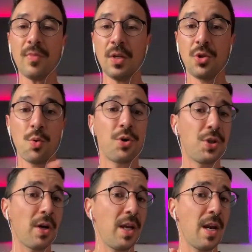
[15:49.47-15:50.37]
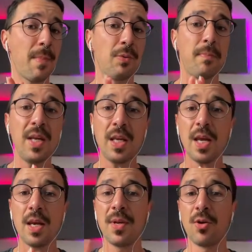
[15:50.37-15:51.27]
we were talking about MIDI
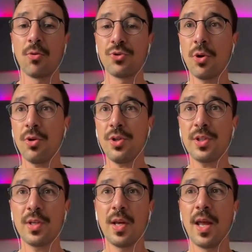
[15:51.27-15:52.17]
and MIDI controllers,